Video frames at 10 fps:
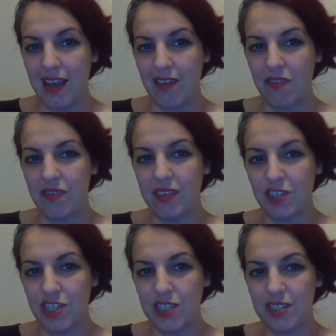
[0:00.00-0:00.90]
And
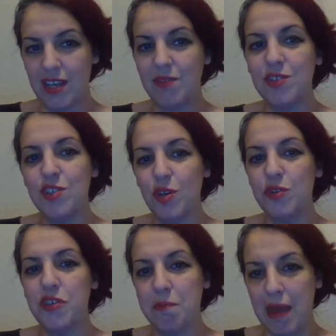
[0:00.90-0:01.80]
she sounds so
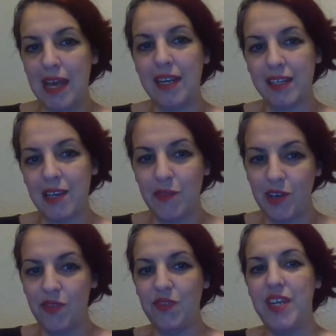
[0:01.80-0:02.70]
dramatic even
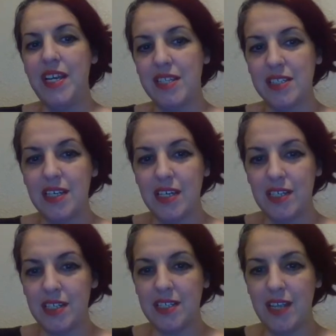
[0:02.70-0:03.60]
on this.
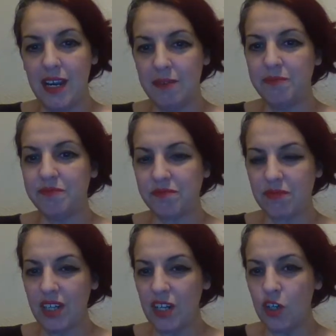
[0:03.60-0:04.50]
She's saying,
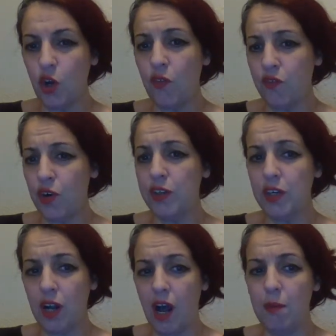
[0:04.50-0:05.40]
no
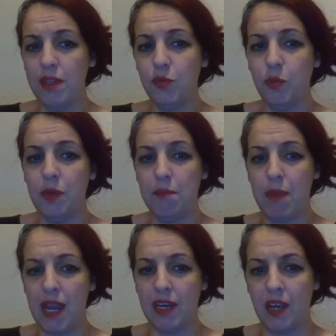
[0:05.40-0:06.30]
further comment will be
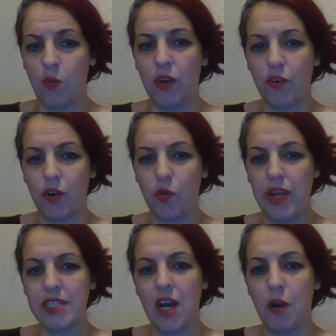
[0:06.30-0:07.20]
made, and we
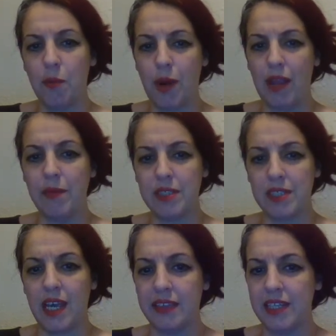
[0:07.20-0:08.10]
request our
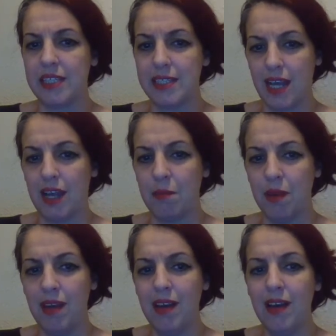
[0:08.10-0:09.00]
privacy at this time.
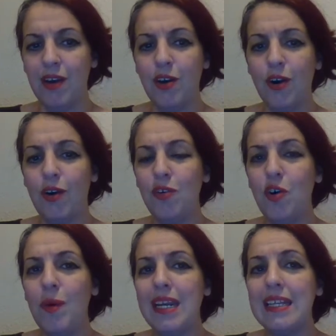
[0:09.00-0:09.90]
Girl,
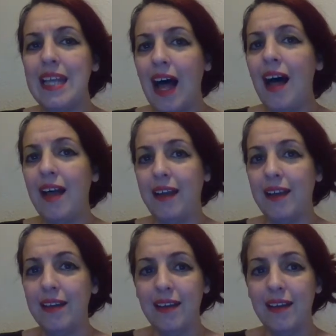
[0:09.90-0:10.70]
nobody died.